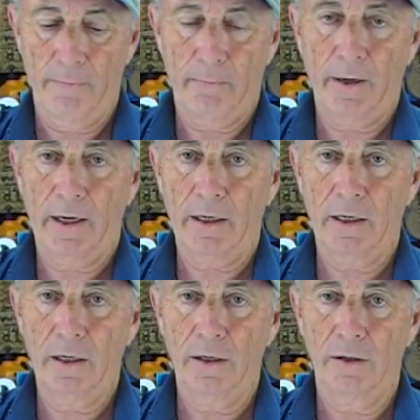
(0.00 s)
back
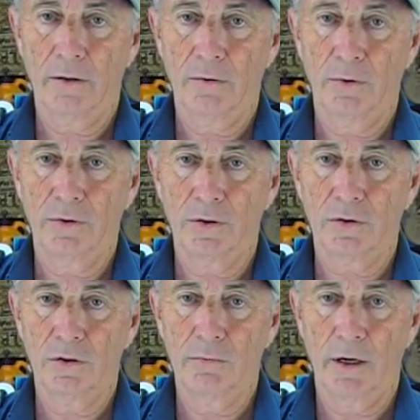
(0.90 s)
here with this
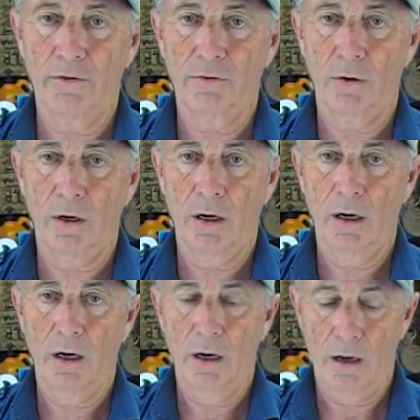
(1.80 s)
2x4
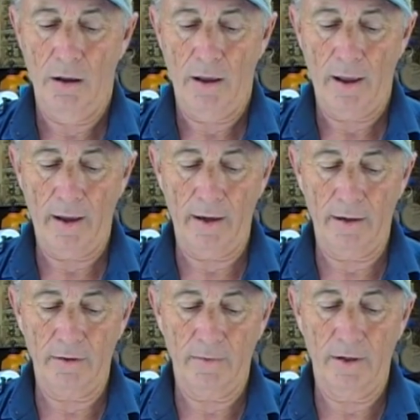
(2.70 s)

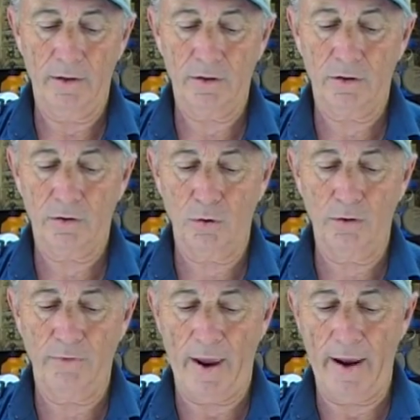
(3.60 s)
and it sort
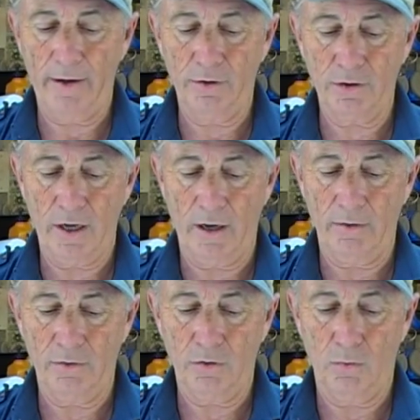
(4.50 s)
of angles
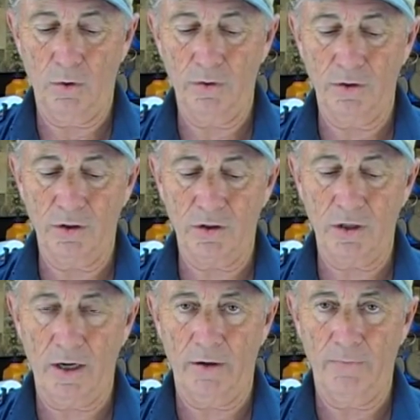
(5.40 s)
down towards the
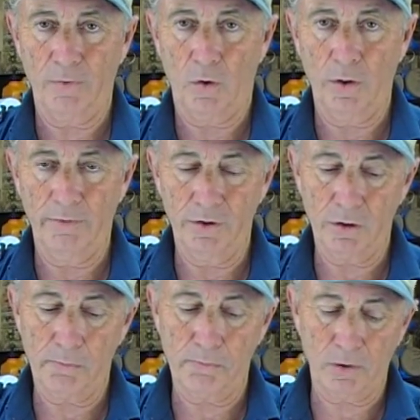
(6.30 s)
center or even
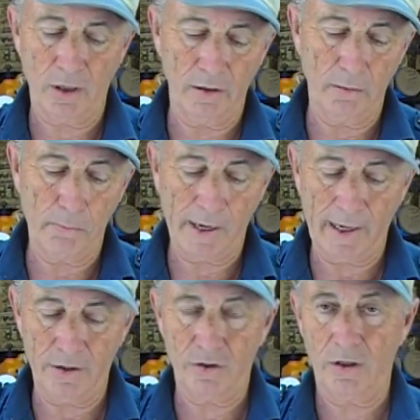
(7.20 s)
just slightly
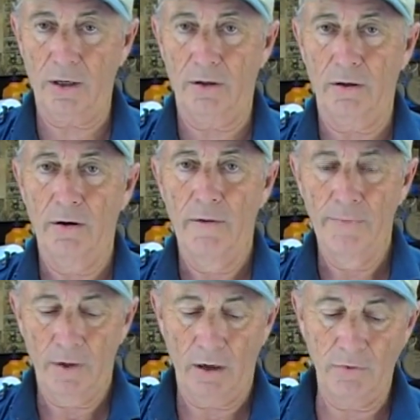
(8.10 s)
past center
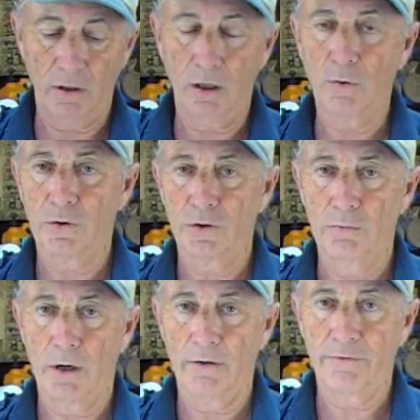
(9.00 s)
of the lower
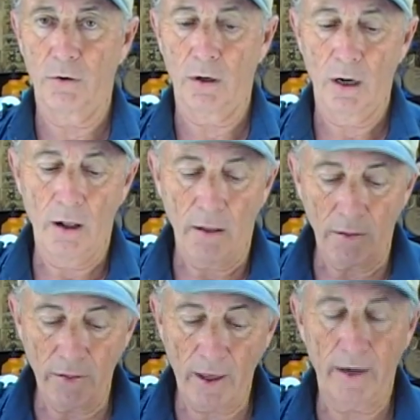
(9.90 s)
2x4.
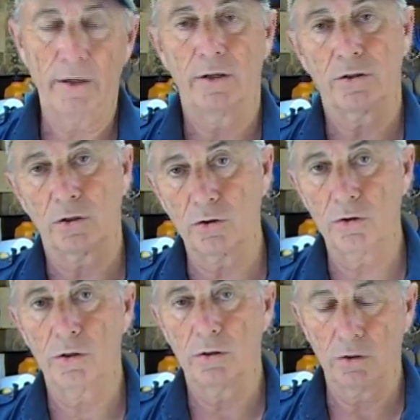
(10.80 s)
That is a
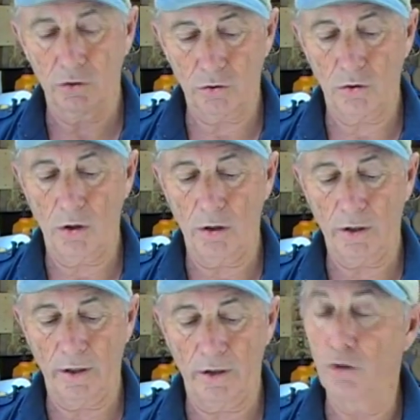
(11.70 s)
good strong
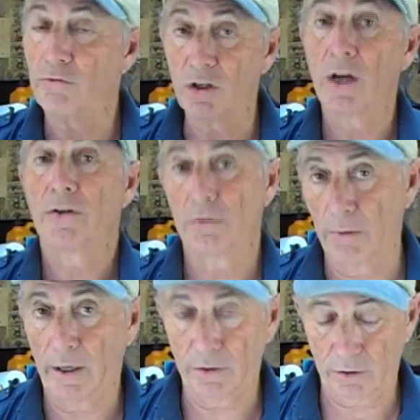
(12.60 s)
connect. You've done your
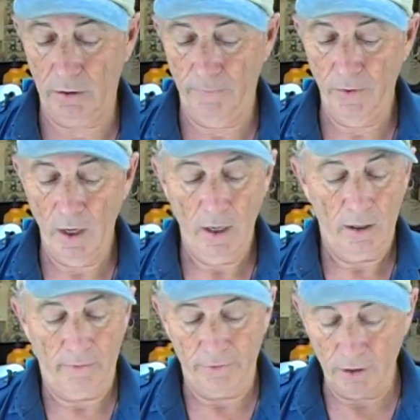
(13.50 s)
best. If it